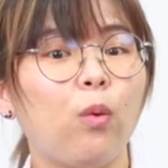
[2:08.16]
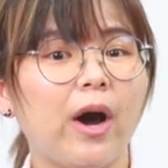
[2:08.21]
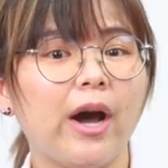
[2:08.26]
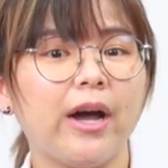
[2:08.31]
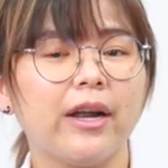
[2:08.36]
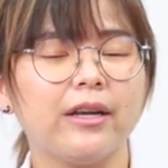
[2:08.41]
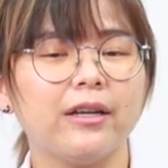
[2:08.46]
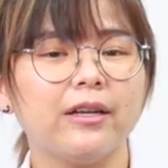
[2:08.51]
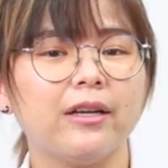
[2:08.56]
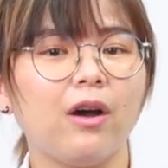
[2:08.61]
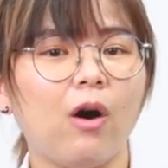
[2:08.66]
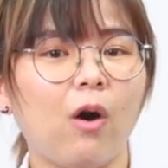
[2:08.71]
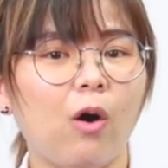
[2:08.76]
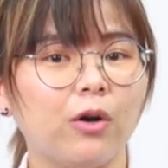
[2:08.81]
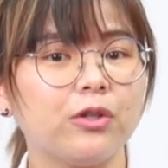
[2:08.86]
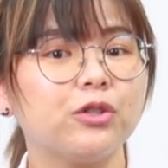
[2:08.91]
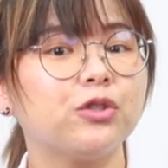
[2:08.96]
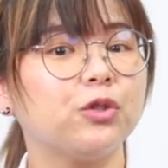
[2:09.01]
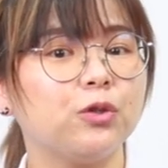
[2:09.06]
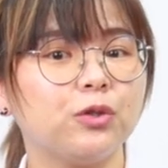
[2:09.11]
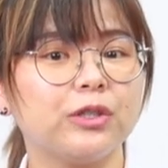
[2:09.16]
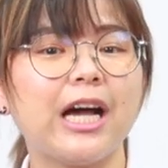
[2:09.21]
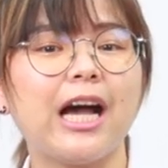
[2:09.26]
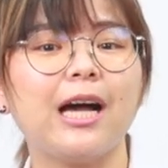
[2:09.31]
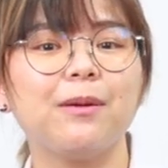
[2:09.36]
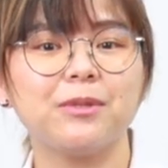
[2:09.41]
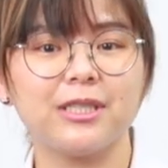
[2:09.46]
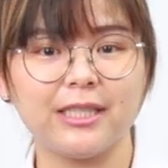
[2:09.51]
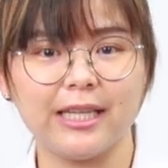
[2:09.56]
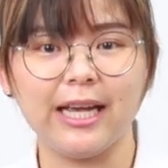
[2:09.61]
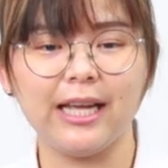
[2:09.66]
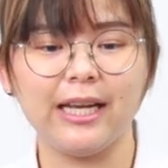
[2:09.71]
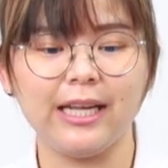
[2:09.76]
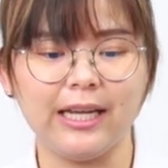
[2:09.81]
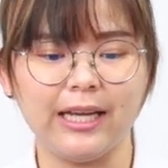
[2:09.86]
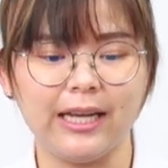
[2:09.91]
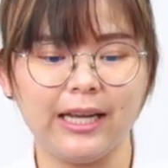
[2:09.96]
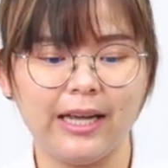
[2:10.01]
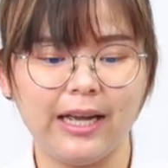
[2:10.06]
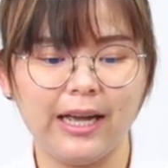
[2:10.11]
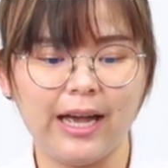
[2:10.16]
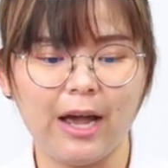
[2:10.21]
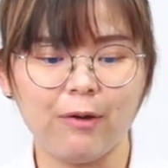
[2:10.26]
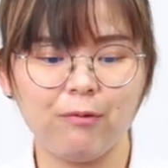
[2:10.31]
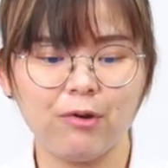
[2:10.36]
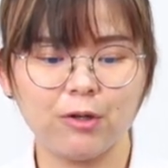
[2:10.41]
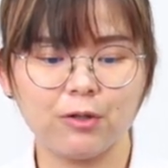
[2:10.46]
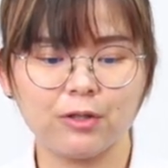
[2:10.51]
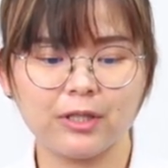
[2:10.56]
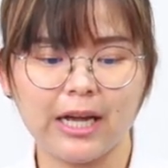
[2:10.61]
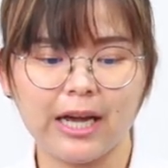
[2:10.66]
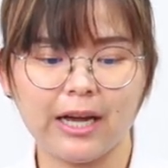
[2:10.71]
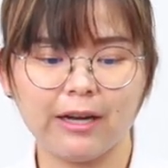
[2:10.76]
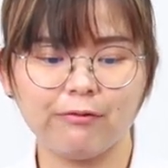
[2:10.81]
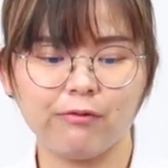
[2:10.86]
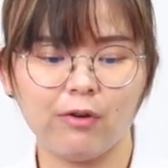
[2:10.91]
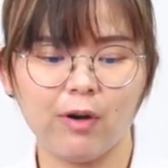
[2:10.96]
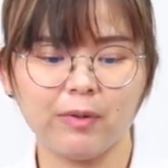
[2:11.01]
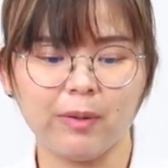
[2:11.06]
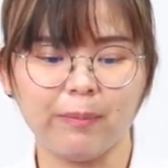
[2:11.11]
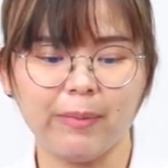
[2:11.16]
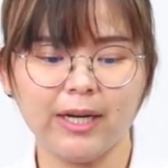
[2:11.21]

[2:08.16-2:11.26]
1 or 2 times daily. I will start from the